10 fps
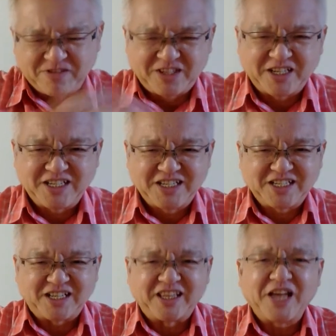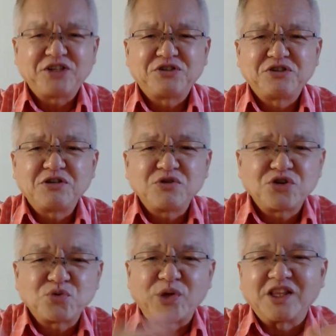Just the natural
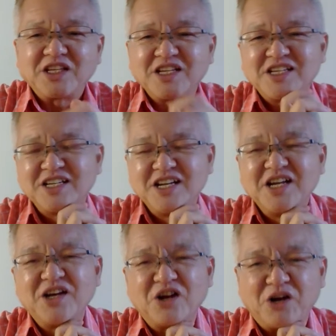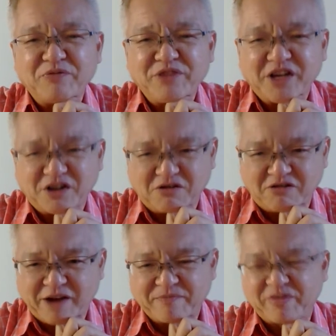sweetness of the
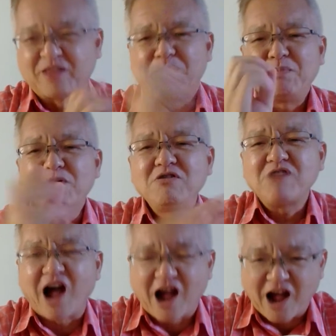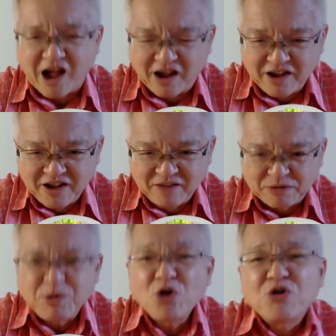crab.
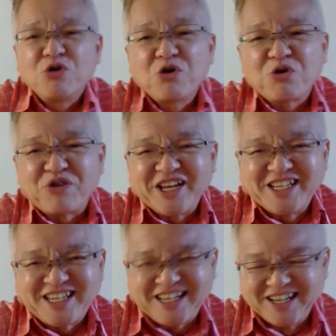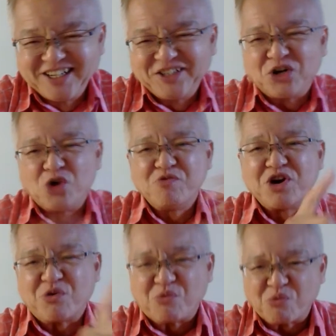People go crazy over
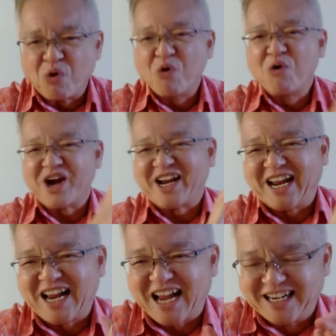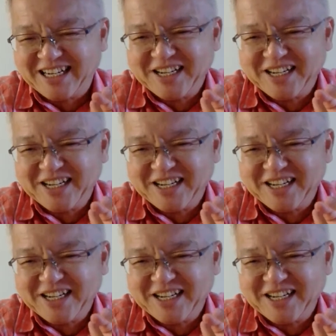the roll and the gut.